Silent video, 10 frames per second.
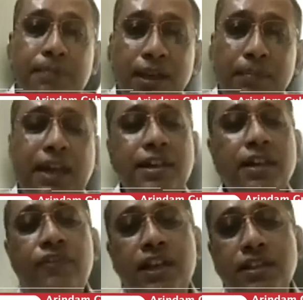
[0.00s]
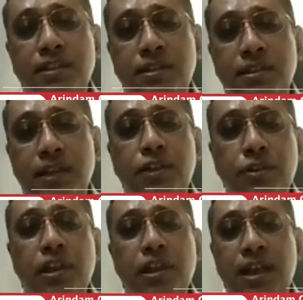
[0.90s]
Pension funds,
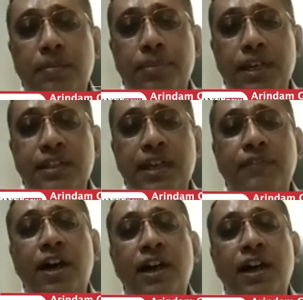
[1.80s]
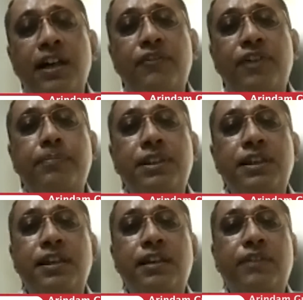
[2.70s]
insurance companies have hardly 5%
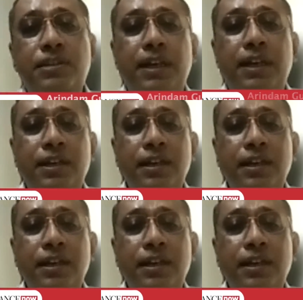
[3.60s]
investment,